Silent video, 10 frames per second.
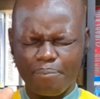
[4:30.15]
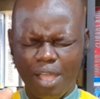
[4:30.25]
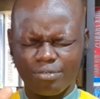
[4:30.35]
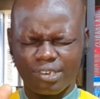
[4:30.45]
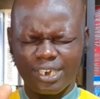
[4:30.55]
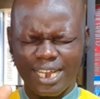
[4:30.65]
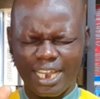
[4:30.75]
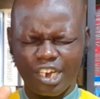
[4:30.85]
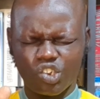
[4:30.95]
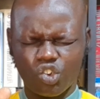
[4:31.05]
I've sinned
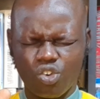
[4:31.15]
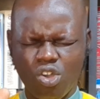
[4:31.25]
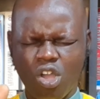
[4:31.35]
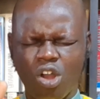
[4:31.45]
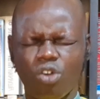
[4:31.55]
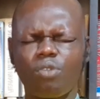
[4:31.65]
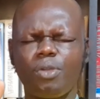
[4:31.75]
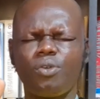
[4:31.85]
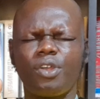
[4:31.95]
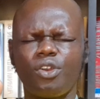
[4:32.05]
against you. Lord, may
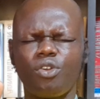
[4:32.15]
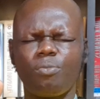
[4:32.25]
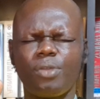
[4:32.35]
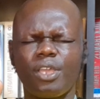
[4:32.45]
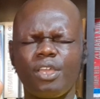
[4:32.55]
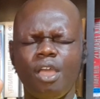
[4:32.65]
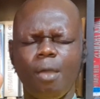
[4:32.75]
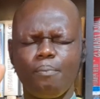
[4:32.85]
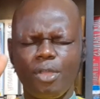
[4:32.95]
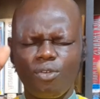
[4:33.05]
you renew
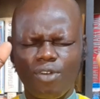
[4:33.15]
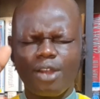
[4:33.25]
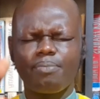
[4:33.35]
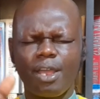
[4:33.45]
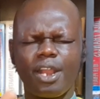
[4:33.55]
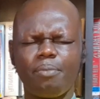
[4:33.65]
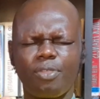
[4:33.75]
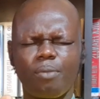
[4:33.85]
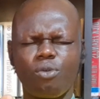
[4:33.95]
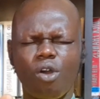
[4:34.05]
me. May you write my name in
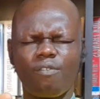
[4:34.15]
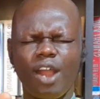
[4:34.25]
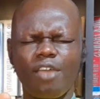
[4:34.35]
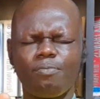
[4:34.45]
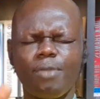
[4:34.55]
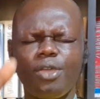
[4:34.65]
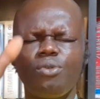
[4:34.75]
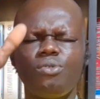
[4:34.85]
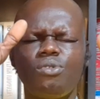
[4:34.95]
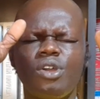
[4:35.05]
the book of life. May
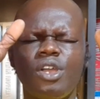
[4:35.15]
you